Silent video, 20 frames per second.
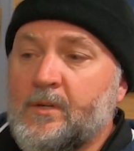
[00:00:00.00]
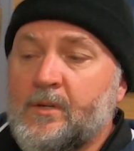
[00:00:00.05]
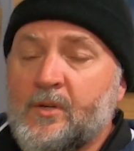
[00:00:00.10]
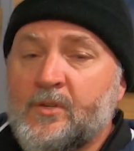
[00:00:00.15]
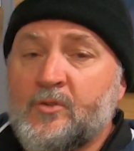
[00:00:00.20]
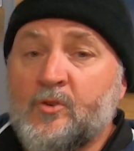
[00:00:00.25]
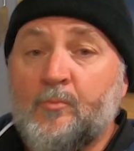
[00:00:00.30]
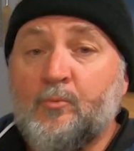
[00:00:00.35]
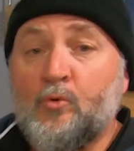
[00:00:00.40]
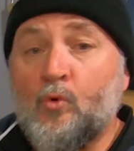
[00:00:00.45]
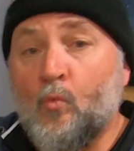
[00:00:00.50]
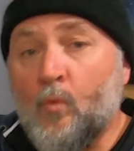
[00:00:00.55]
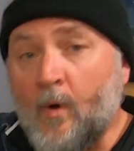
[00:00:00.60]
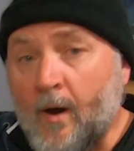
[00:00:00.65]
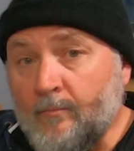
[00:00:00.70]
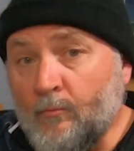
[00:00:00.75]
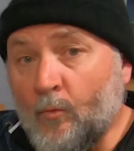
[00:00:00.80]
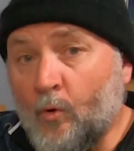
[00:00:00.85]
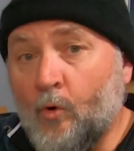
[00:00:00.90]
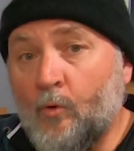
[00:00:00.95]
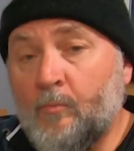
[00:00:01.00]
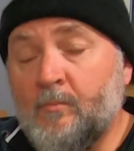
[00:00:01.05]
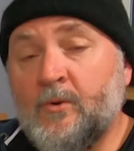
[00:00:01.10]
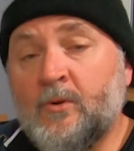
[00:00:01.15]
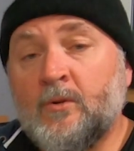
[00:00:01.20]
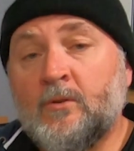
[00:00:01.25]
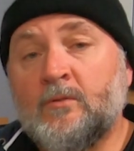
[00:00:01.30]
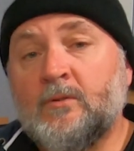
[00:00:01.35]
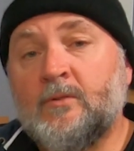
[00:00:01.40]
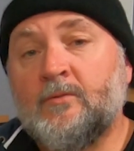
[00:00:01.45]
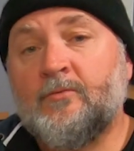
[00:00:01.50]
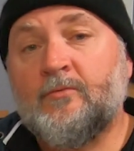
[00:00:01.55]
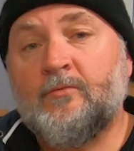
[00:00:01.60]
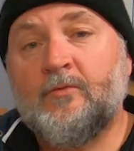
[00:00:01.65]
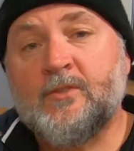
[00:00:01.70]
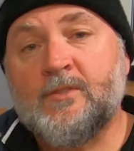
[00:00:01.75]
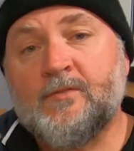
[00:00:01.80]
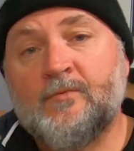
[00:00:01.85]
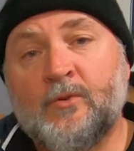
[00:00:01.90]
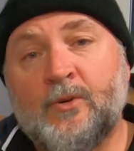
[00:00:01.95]
So I put 1 more ml of
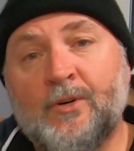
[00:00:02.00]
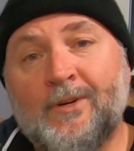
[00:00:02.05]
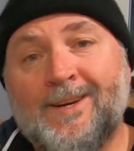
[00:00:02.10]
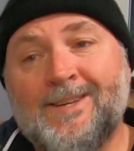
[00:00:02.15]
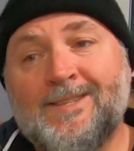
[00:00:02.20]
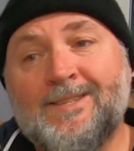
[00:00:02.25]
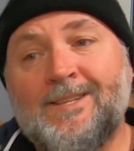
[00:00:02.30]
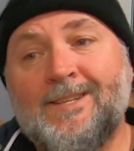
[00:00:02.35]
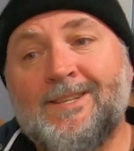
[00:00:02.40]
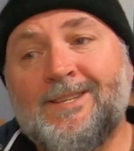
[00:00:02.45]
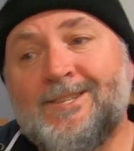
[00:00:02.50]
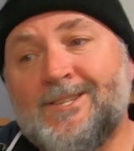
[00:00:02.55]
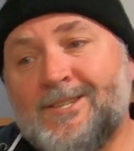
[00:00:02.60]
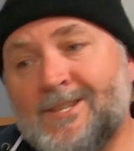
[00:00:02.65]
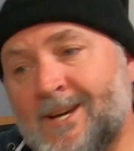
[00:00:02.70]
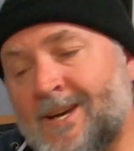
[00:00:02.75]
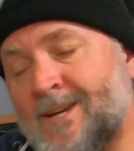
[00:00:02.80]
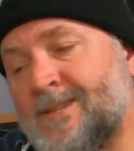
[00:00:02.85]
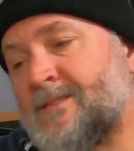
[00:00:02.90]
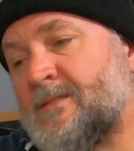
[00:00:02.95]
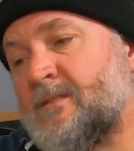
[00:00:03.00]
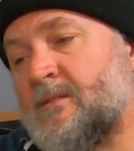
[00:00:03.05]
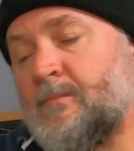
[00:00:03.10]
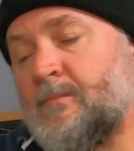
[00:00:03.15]
phosphoric acid in just to